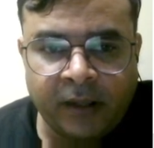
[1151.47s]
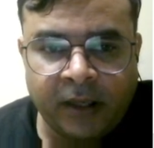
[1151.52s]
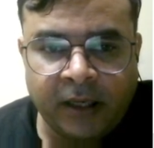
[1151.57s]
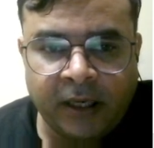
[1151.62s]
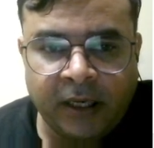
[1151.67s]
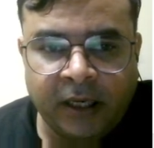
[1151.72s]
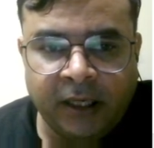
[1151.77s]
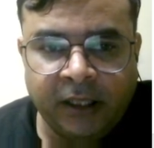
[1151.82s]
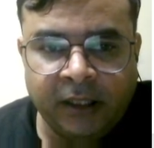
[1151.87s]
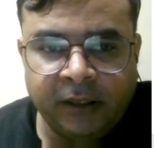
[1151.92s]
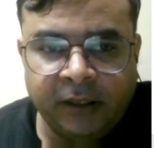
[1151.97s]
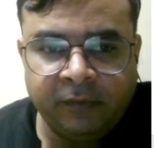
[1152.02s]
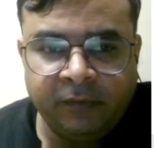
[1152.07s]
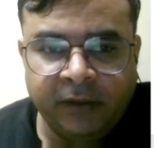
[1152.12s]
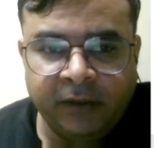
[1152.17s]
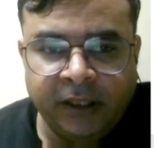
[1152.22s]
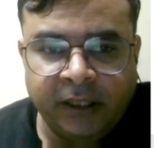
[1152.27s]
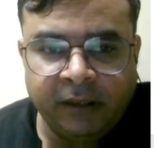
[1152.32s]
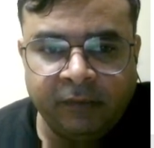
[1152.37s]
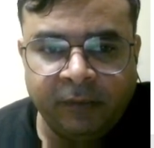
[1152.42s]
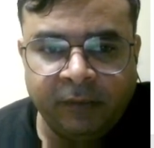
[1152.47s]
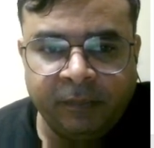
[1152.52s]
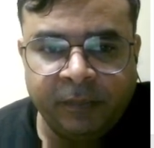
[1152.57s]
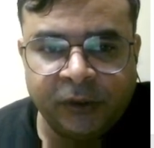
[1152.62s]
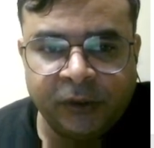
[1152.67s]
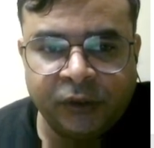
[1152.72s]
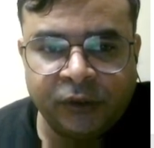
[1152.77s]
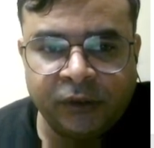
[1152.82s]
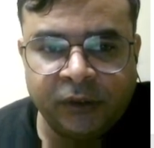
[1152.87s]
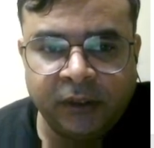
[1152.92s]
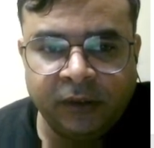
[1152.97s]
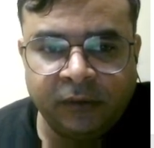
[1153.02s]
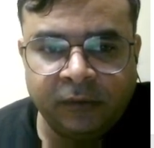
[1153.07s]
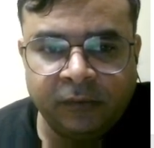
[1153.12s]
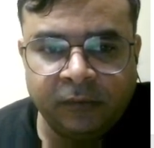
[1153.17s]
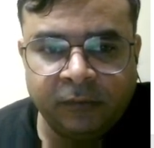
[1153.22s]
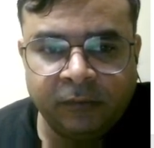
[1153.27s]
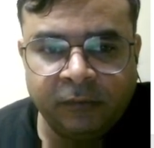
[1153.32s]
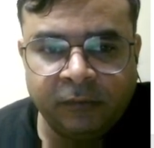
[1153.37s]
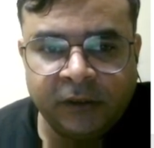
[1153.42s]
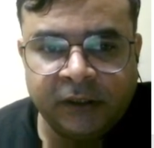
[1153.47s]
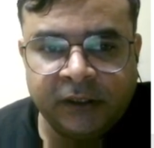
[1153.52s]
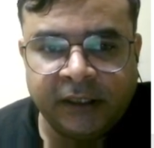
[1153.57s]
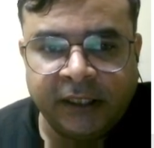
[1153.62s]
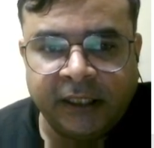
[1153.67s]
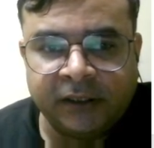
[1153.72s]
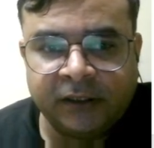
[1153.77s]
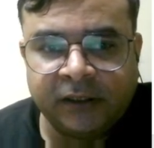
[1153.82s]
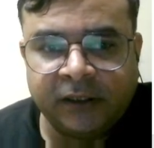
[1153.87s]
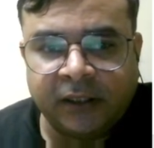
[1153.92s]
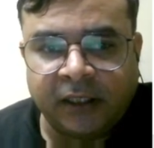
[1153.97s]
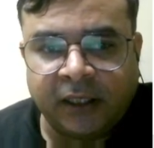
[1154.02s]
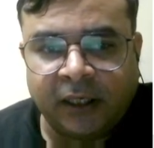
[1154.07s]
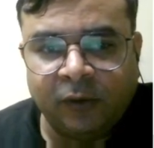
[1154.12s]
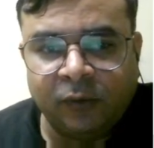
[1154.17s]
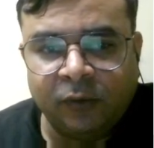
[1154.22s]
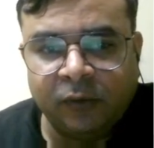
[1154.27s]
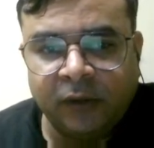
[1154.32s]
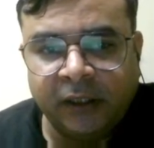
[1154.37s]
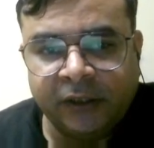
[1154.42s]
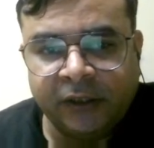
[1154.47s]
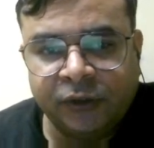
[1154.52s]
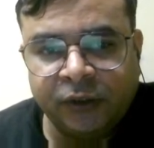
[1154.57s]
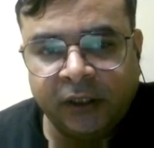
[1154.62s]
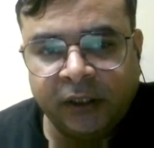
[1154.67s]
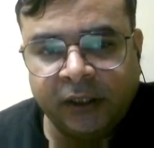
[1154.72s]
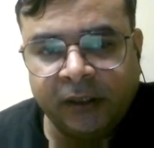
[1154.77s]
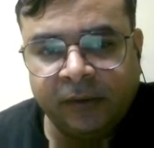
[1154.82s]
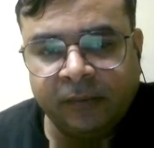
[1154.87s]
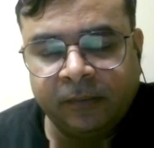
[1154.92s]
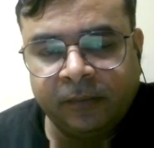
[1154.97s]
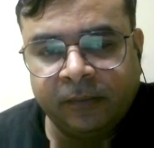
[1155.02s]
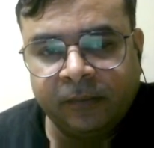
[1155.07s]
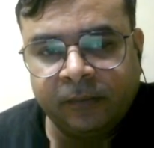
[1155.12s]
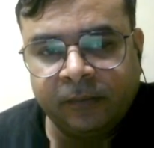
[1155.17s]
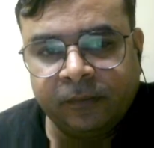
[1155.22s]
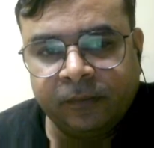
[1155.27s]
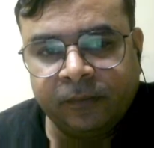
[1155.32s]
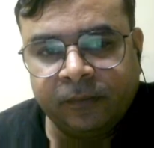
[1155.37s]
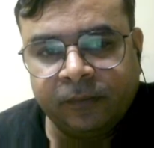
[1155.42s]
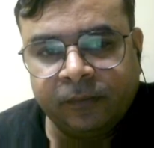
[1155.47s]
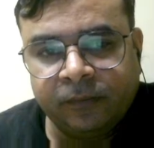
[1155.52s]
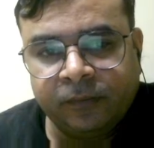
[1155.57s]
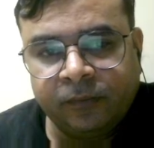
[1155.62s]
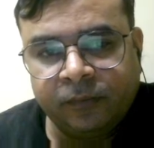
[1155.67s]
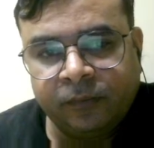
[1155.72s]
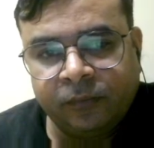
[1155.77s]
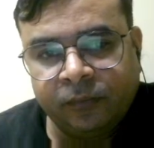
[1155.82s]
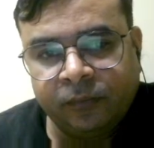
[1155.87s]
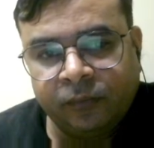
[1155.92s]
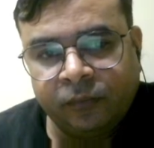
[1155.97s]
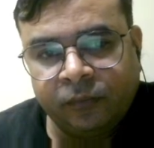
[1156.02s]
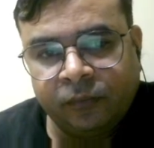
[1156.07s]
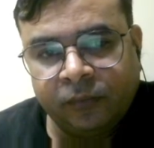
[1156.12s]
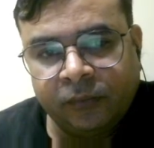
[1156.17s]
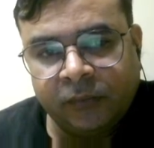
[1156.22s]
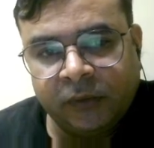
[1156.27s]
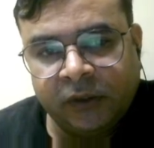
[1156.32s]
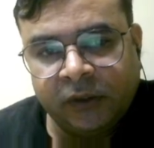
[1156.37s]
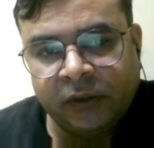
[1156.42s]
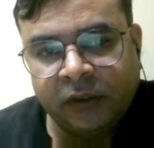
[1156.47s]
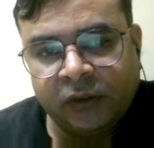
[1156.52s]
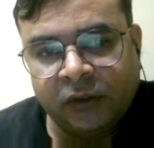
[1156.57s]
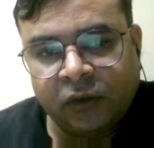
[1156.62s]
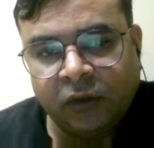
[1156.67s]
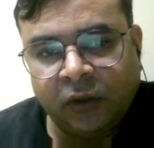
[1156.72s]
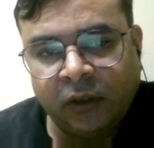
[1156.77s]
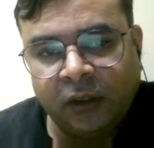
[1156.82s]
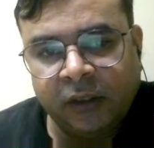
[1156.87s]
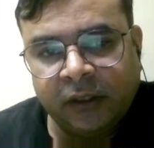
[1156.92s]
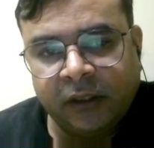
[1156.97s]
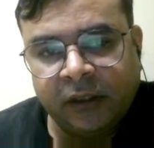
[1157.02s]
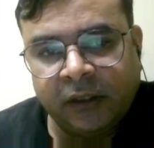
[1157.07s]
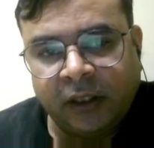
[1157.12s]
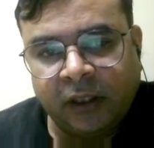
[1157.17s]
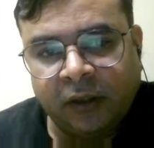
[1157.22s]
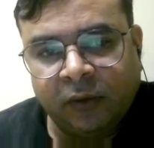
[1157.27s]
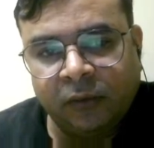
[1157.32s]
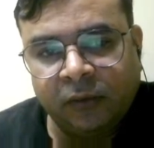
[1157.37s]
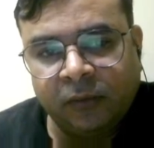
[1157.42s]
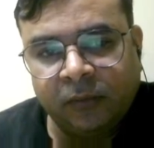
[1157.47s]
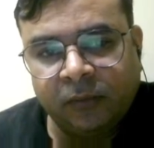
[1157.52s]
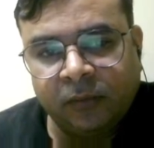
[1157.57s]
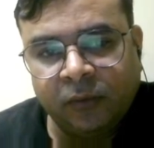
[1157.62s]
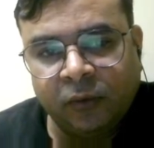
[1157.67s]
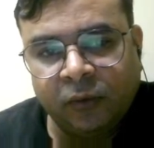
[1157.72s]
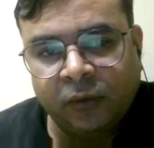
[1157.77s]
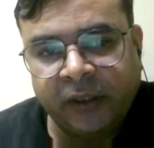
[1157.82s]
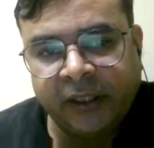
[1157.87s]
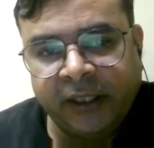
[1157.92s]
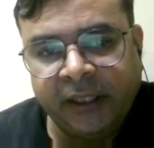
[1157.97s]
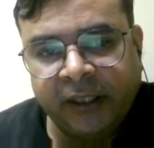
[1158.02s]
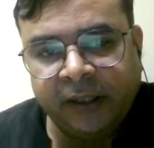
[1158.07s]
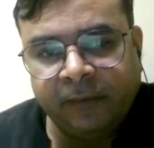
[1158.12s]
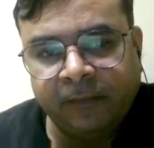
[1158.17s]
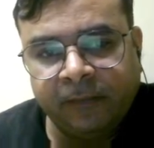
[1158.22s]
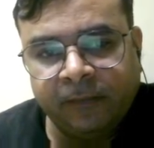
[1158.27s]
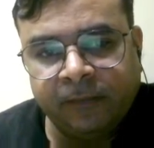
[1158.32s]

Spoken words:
and we have a piston which has crown actually. This is called crown. Okay,